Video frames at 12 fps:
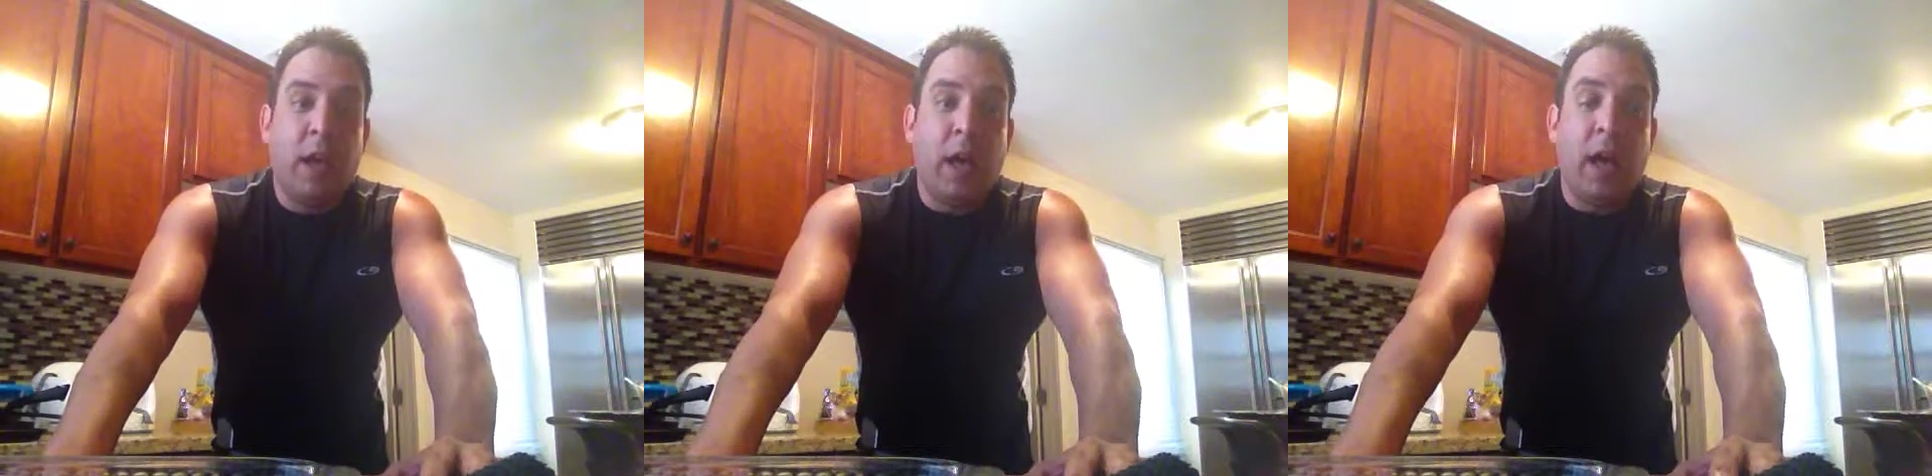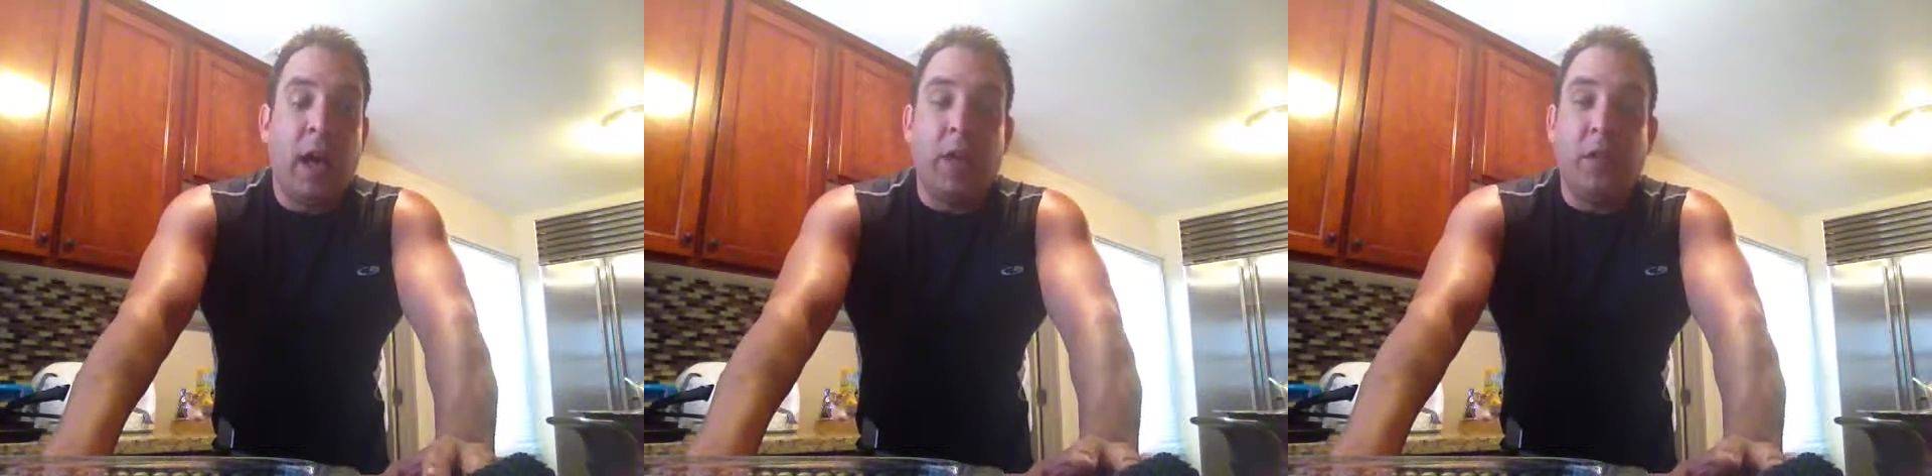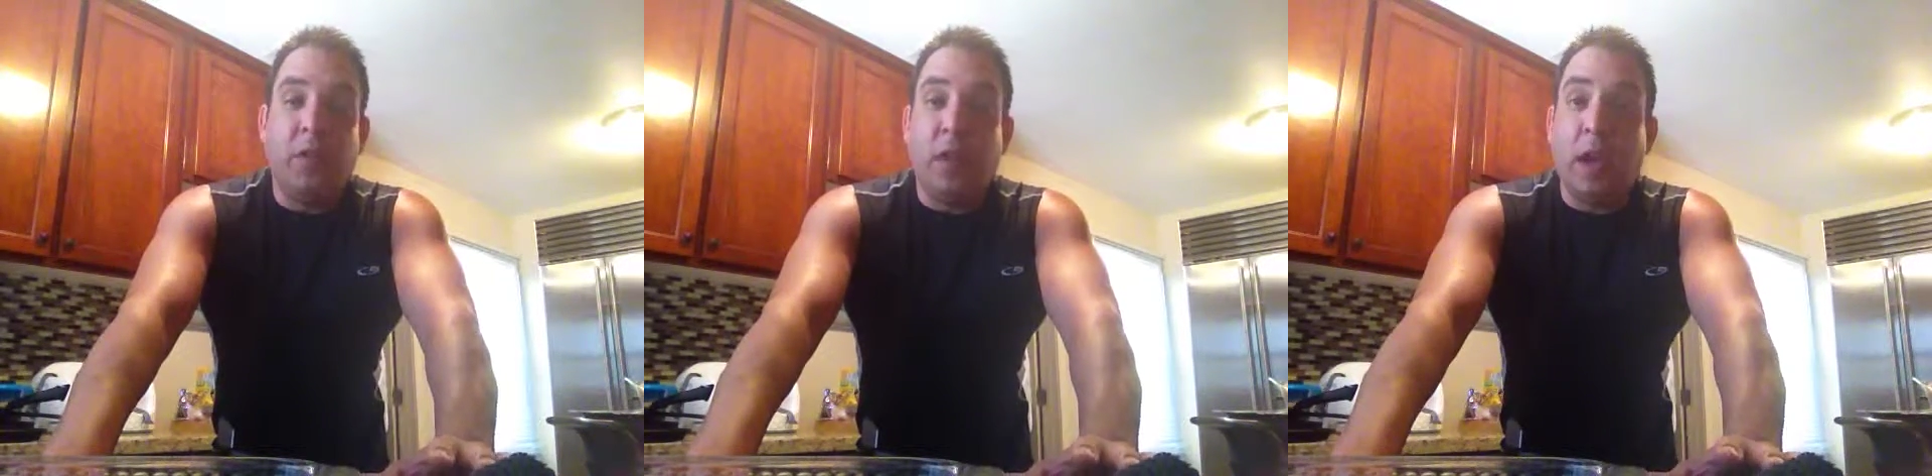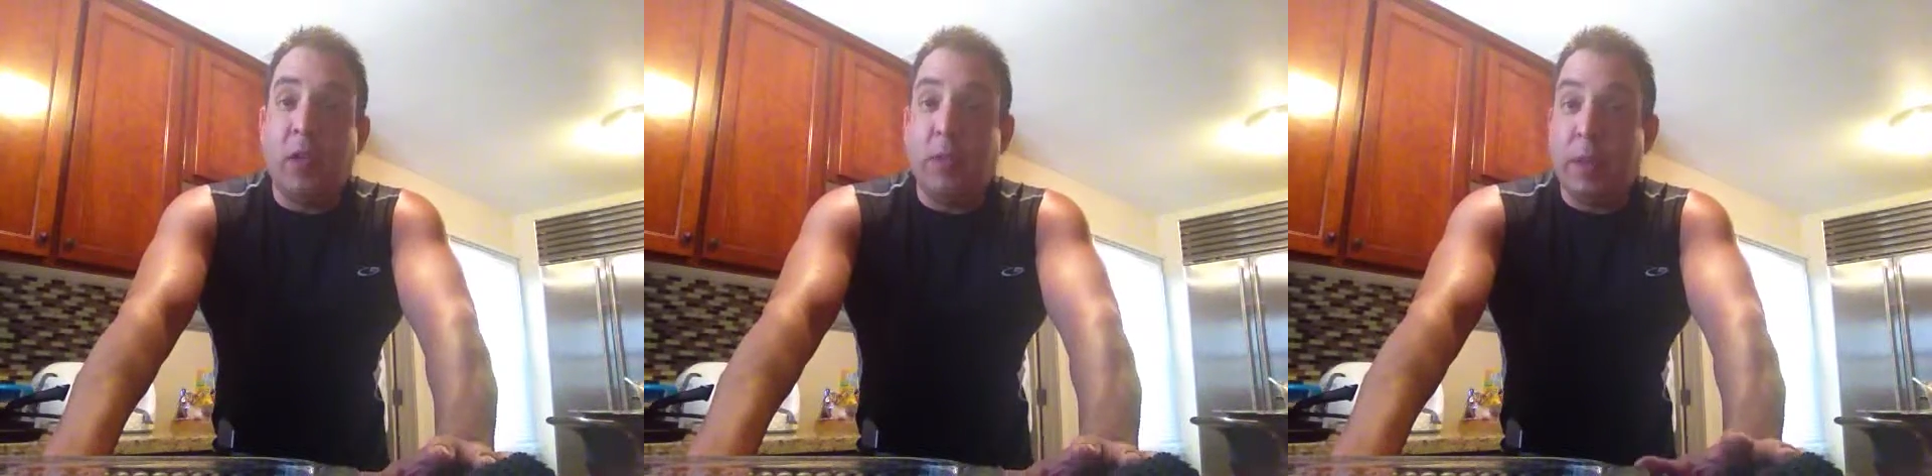
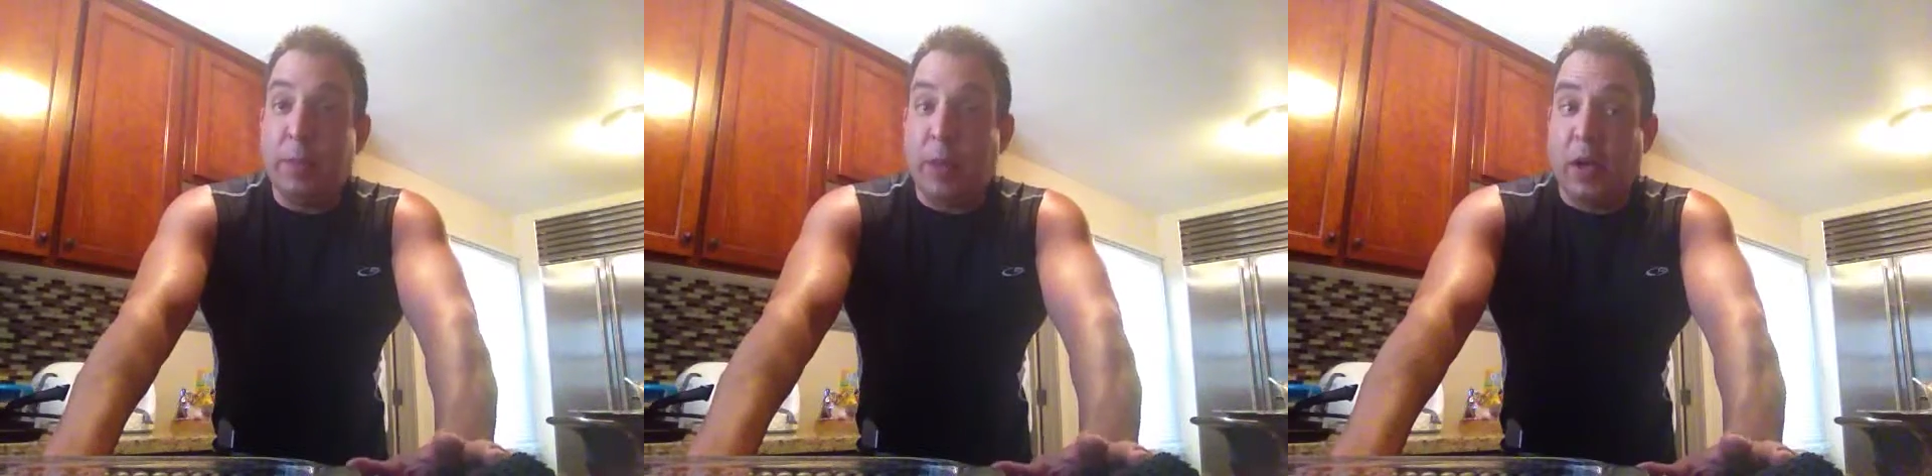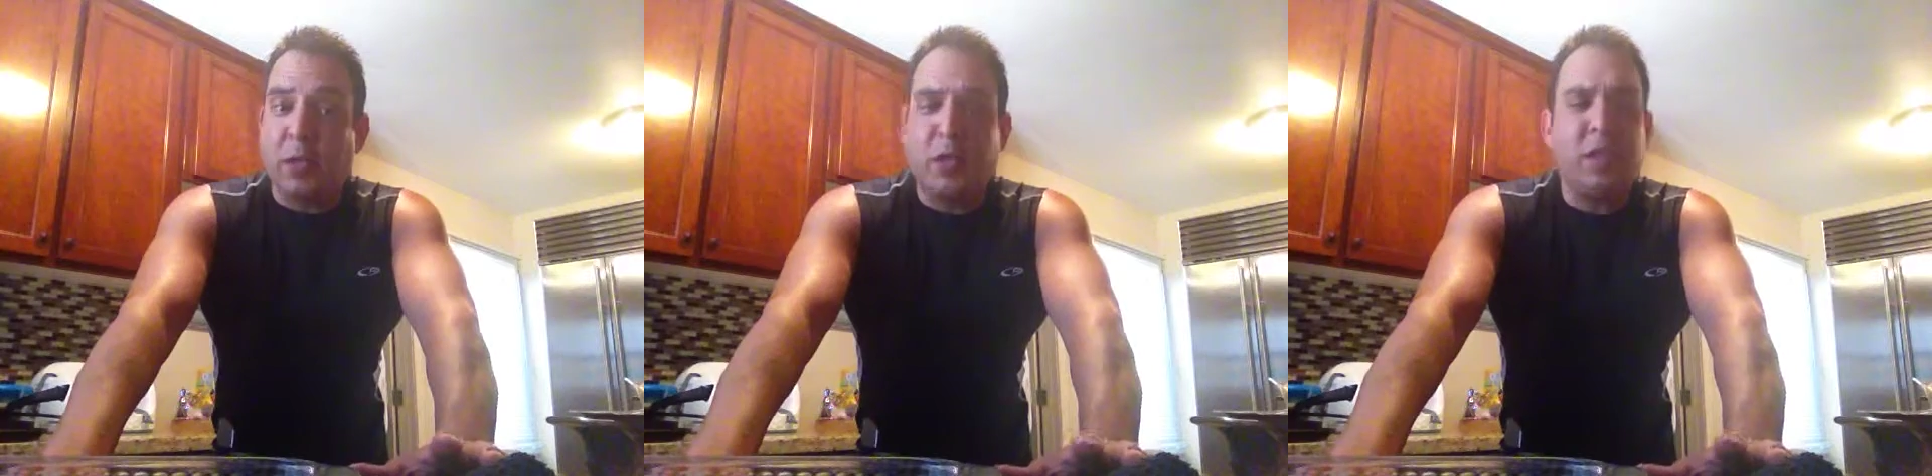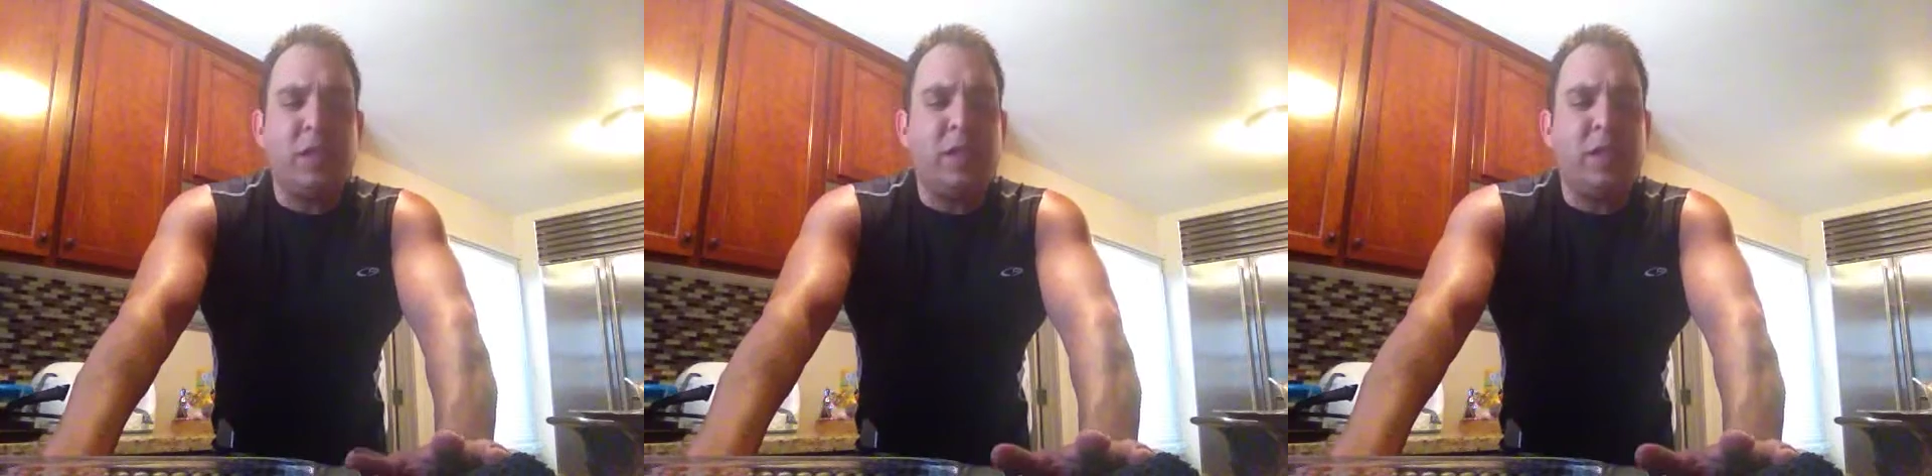And the meatballs.